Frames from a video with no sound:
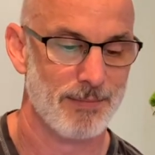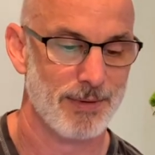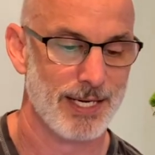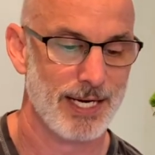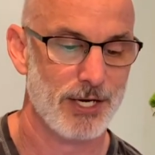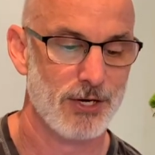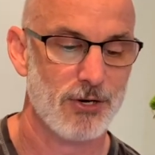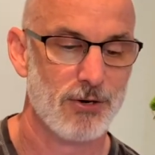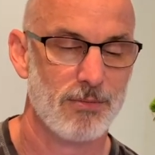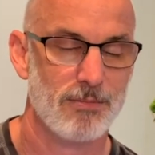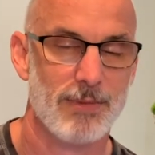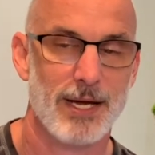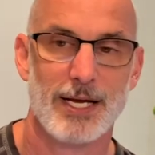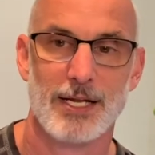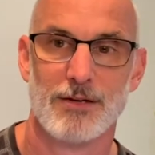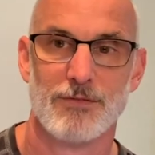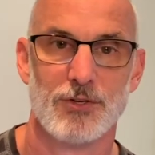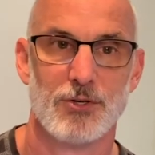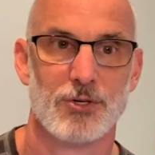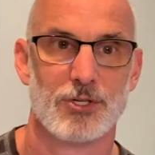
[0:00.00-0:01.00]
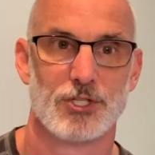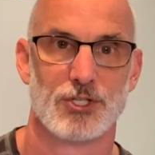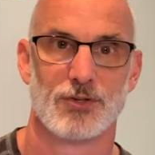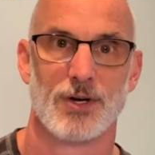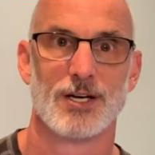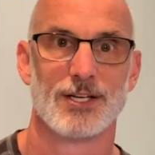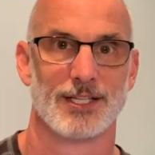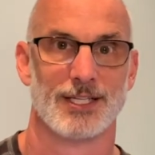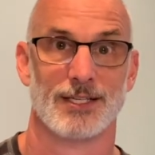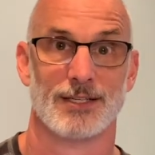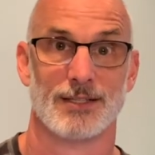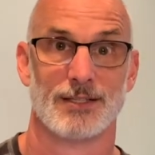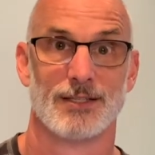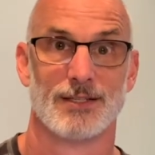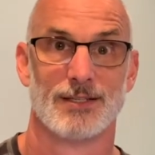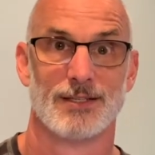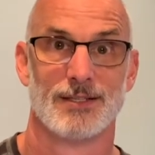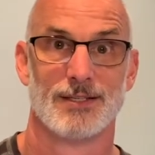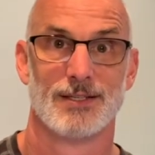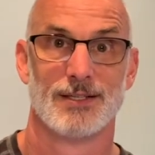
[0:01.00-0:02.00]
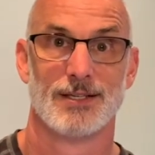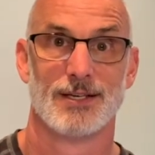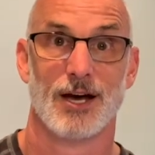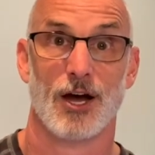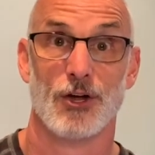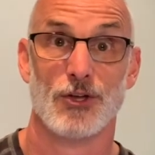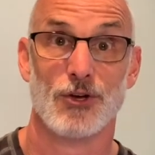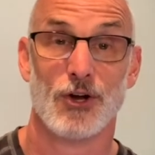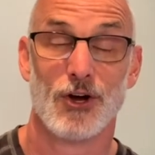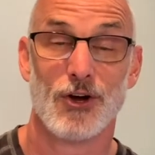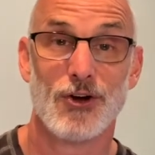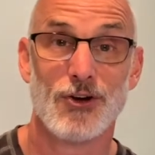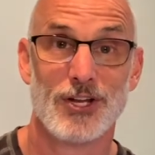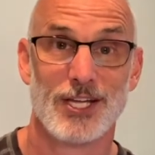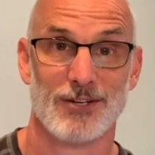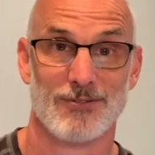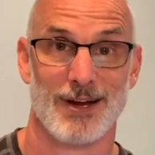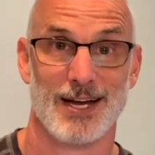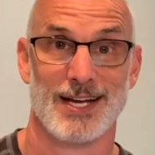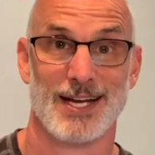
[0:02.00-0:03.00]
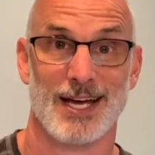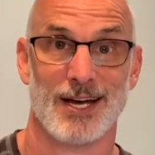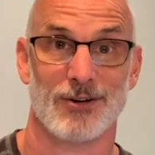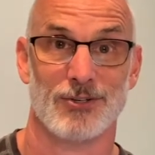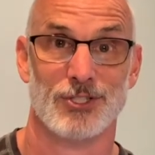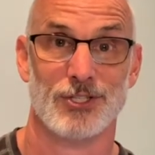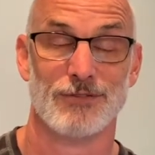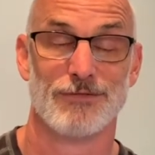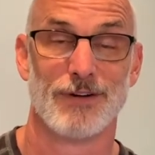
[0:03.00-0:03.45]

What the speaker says: And I know many of you are struggling. Are you hurting right now? Do you